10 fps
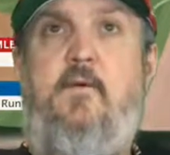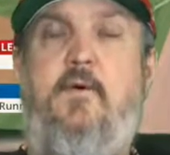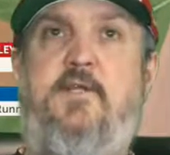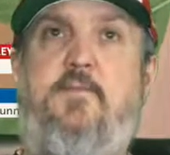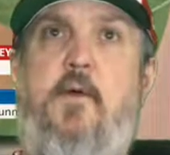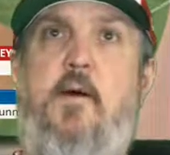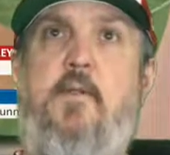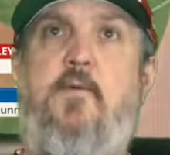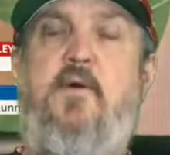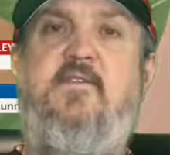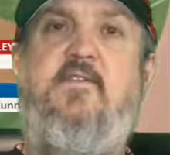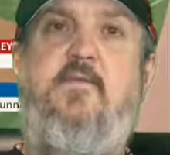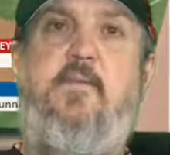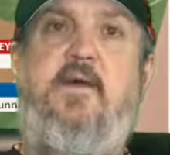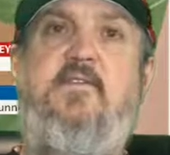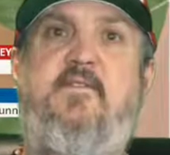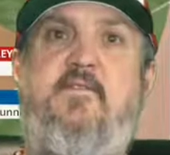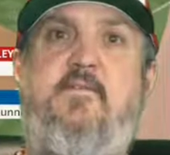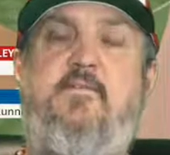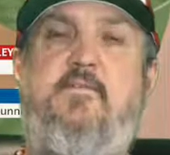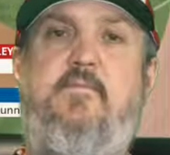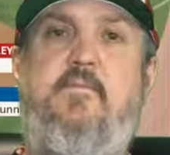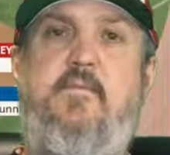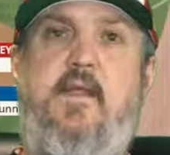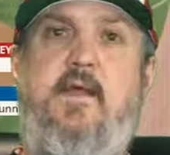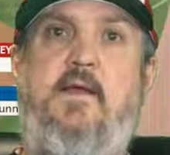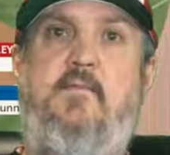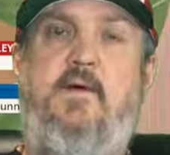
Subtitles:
which probably wasn't the best thing,